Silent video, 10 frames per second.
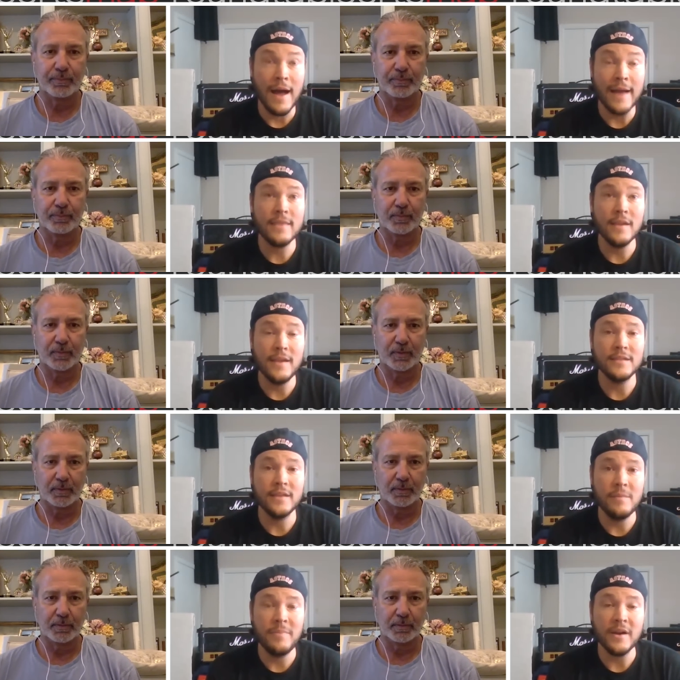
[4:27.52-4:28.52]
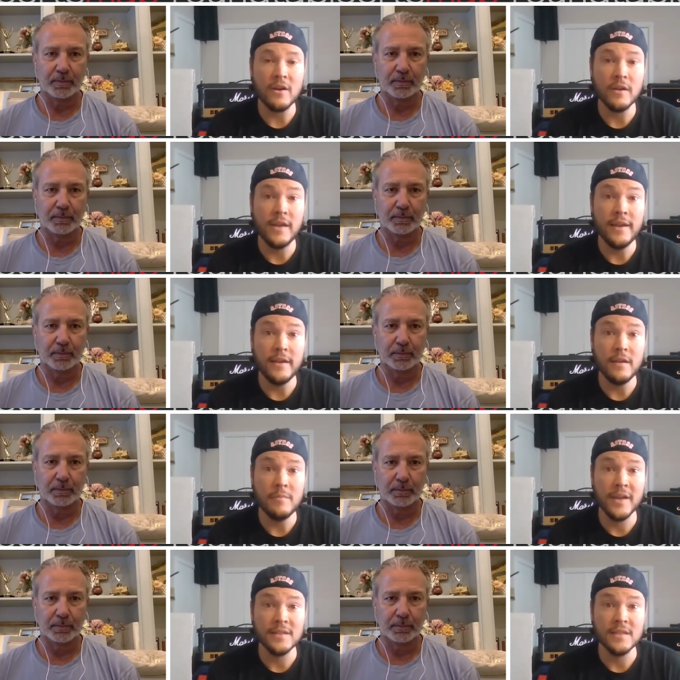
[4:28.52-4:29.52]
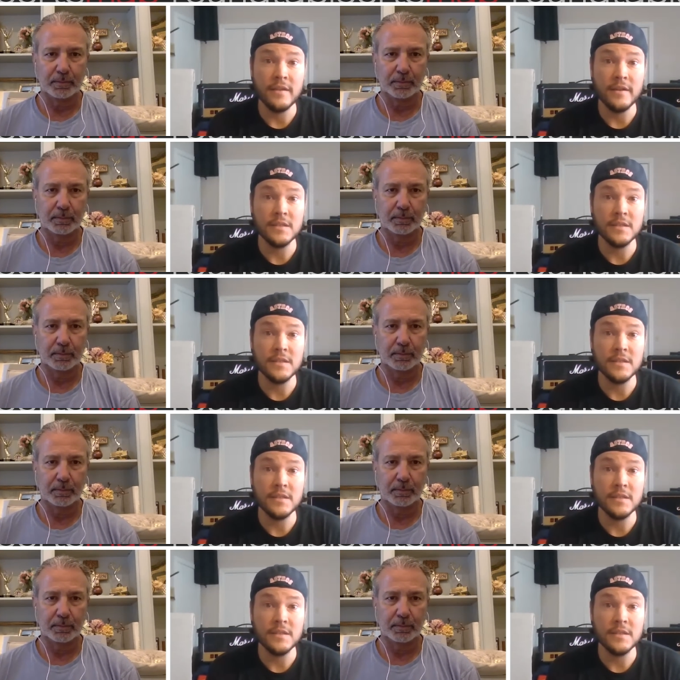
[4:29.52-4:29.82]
Speaker 1: I think he's going to pick Urquidy because of the